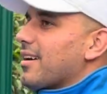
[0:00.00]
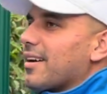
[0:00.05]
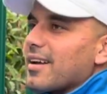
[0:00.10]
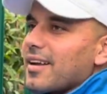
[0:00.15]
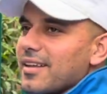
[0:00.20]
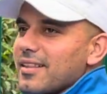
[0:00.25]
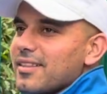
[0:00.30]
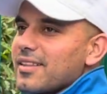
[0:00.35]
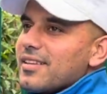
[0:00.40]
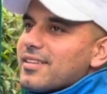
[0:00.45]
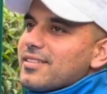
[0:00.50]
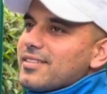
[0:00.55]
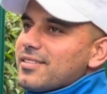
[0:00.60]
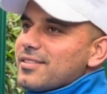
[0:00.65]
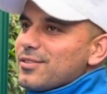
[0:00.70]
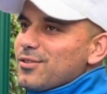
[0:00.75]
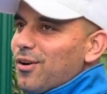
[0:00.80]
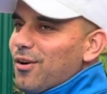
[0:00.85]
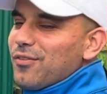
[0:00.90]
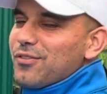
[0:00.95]
in this
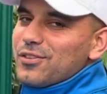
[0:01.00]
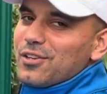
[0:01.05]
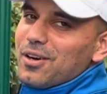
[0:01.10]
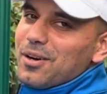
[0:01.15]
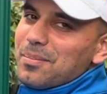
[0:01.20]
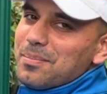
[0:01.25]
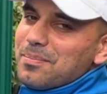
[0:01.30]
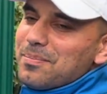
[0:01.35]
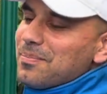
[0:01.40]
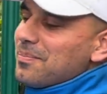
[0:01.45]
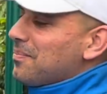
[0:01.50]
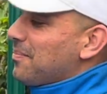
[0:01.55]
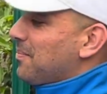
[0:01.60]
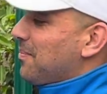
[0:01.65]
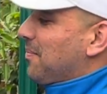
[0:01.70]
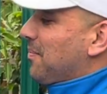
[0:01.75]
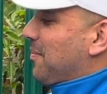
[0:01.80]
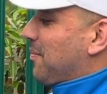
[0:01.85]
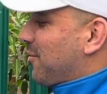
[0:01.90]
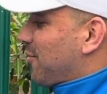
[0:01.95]
soft top
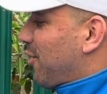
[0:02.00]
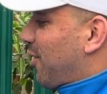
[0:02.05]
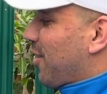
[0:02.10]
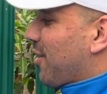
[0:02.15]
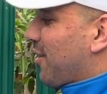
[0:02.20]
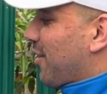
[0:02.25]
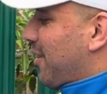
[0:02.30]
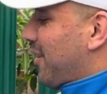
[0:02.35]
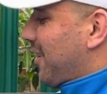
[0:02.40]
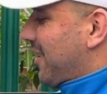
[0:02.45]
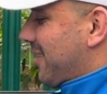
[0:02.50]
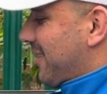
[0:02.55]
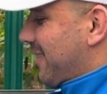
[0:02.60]
Targa,